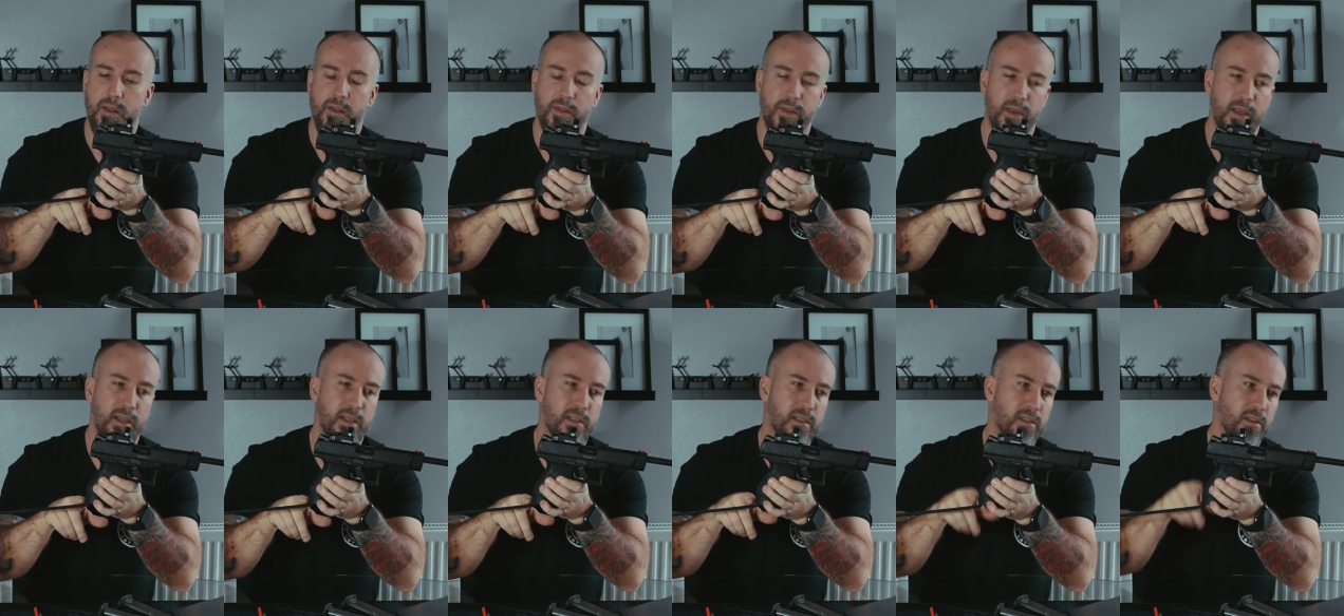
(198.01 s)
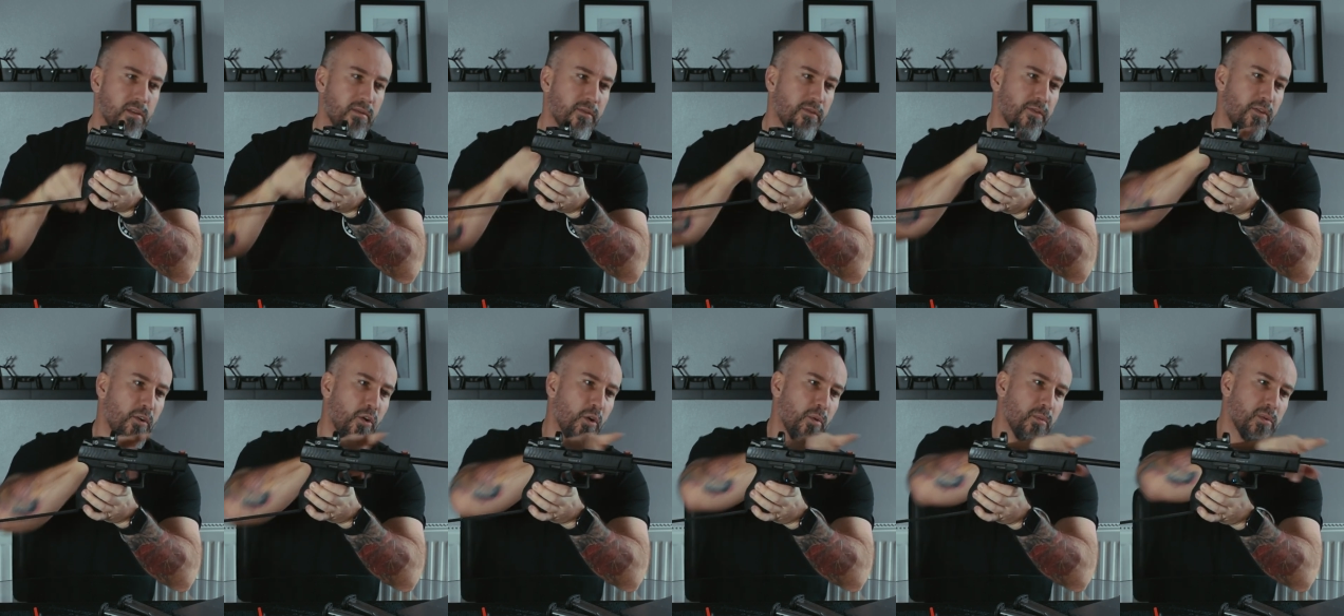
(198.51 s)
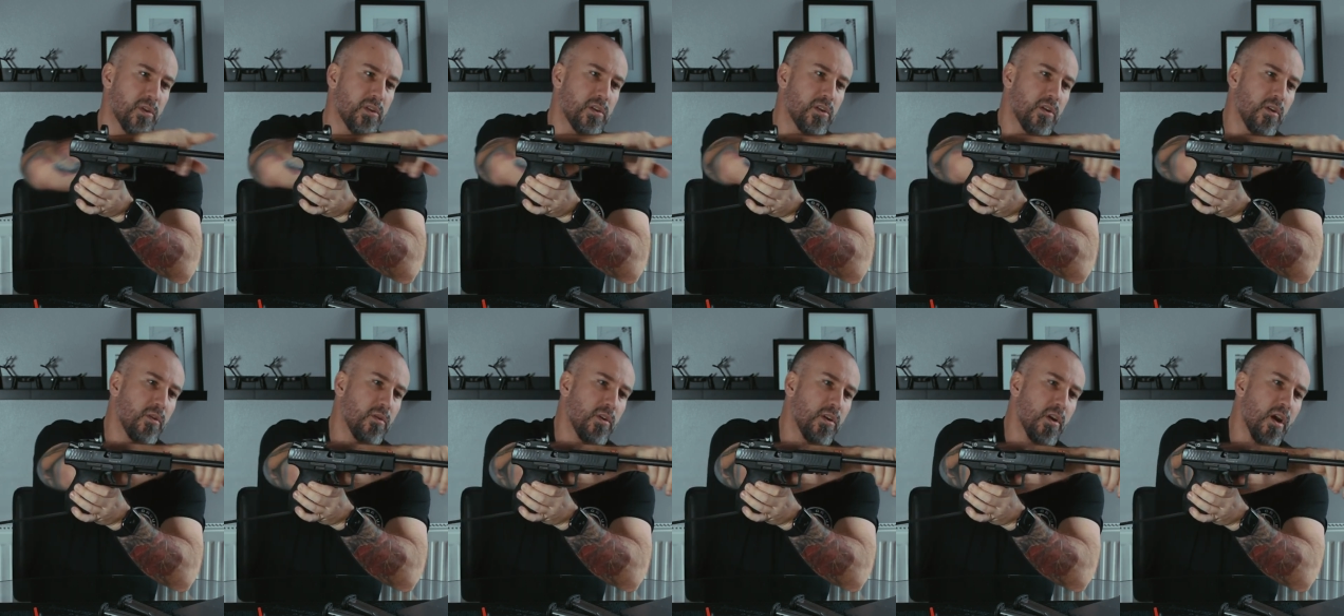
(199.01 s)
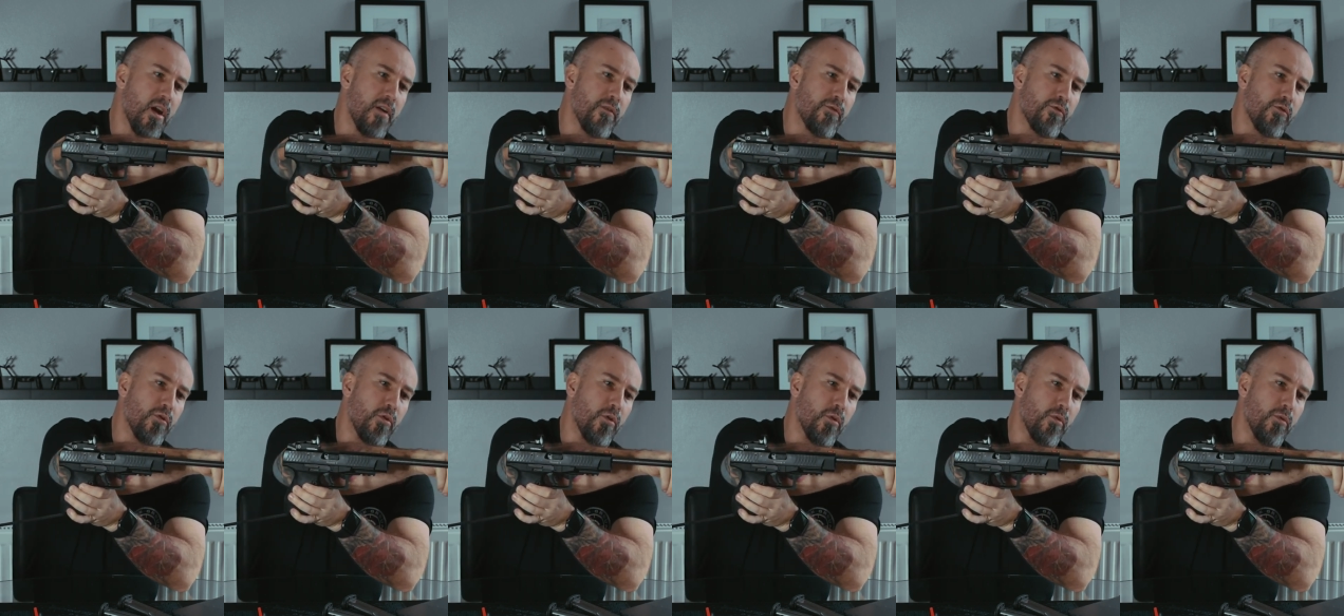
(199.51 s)
This conforms to the
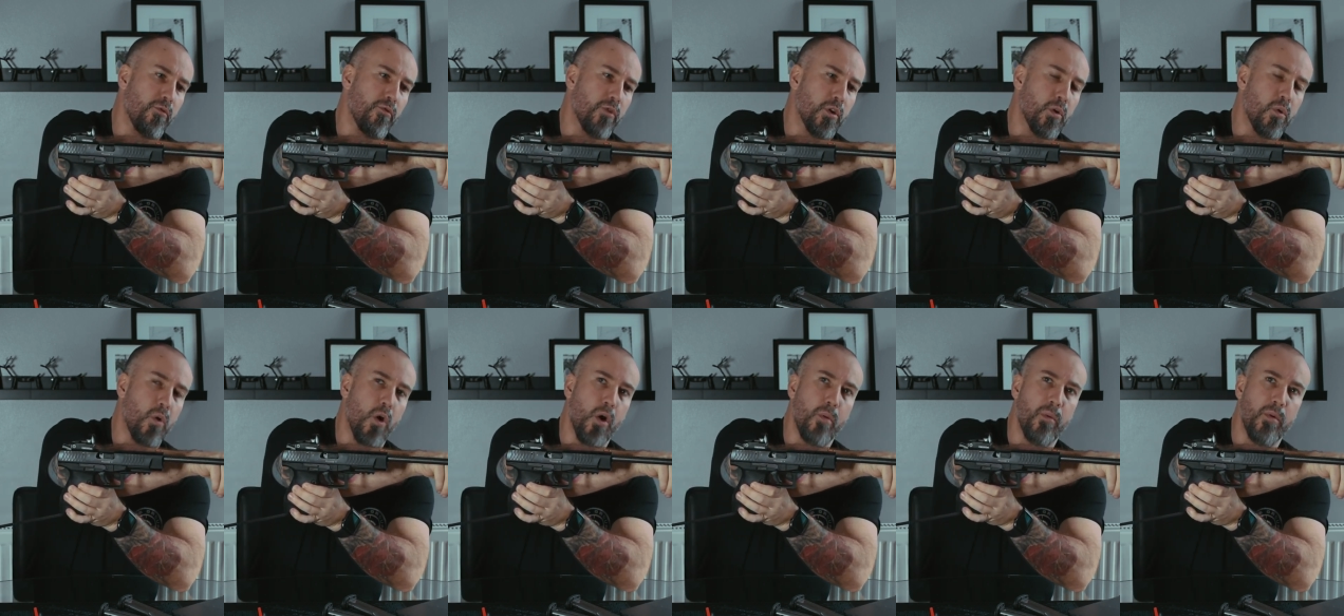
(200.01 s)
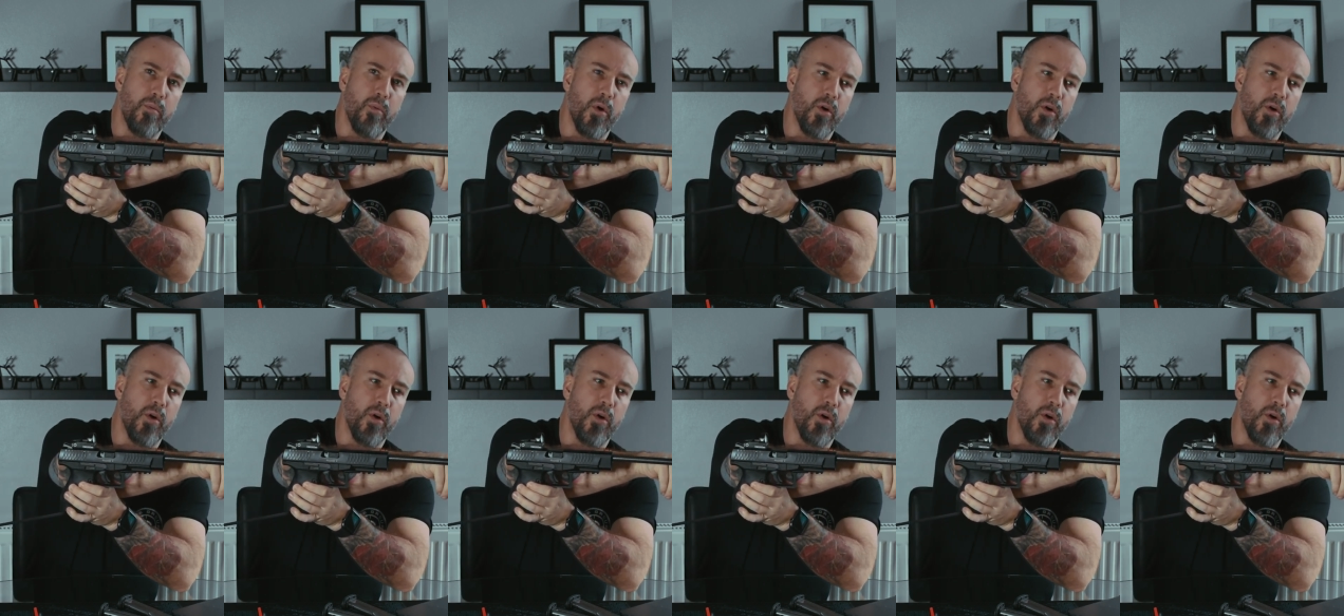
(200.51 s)
overall requirement